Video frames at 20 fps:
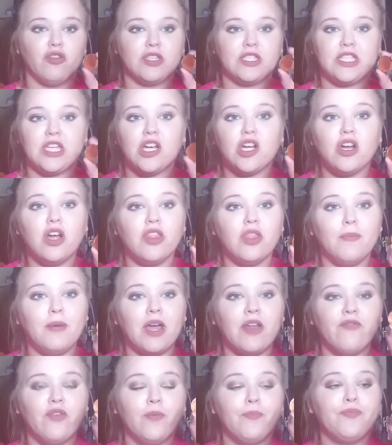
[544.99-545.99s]
sticker on the
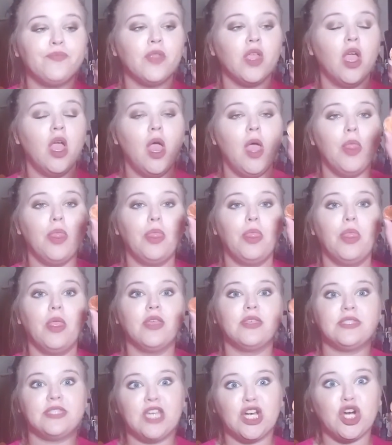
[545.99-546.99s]
bottom of them.
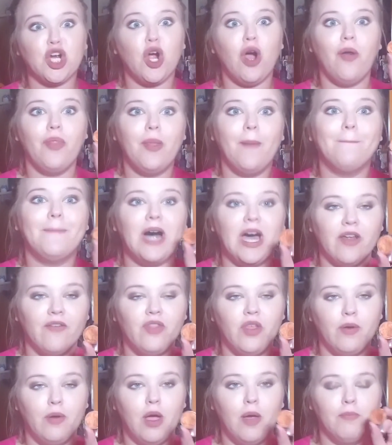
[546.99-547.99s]
Sticker on the bottom of
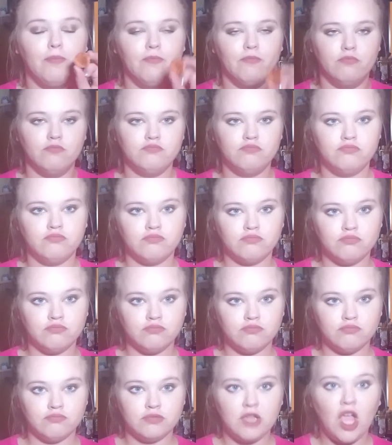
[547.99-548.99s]
the,
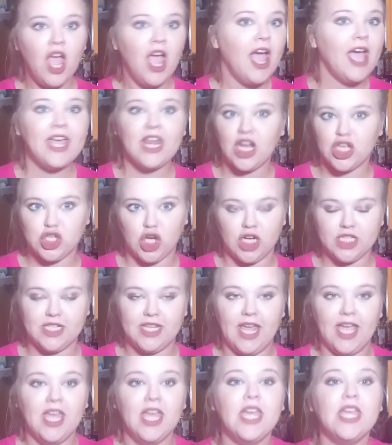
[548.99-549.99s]
I cannot talk
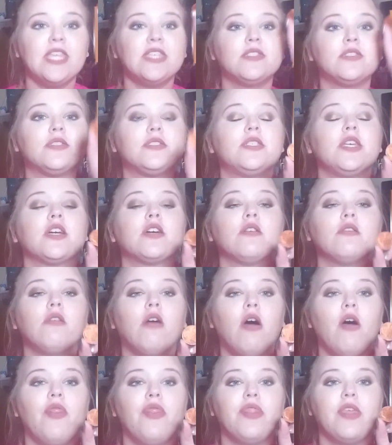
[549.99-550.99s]
today. Sticker
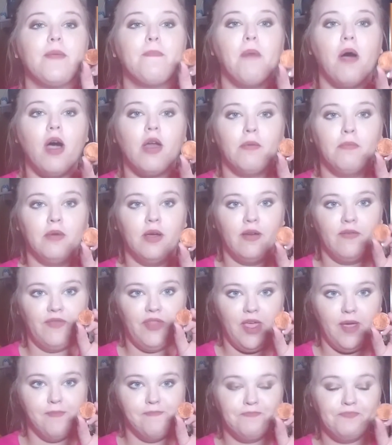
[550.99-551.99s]
on the bottom of
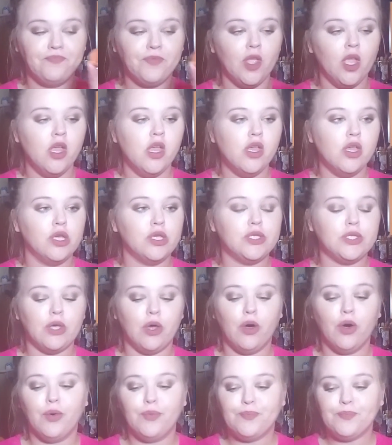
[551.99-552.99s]
them.
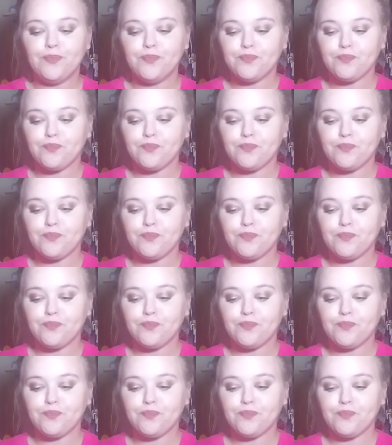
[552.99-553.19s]
So,